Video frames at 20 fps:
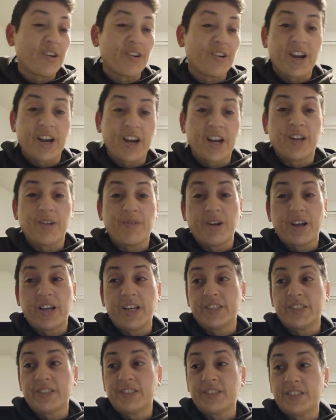her
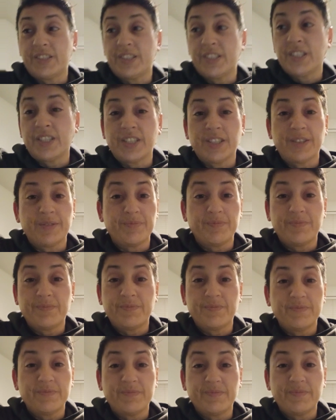anyways to see,
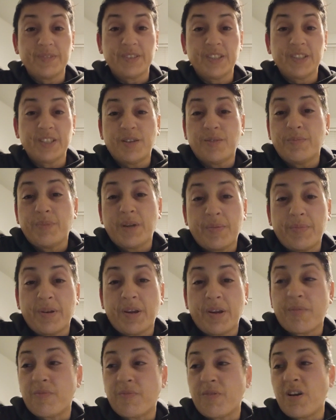maybe
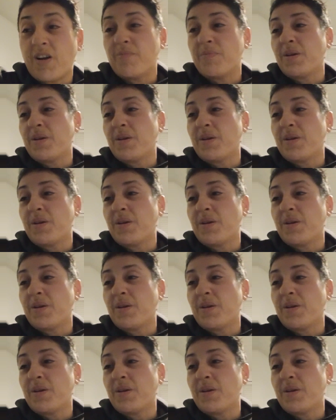I'm wrong.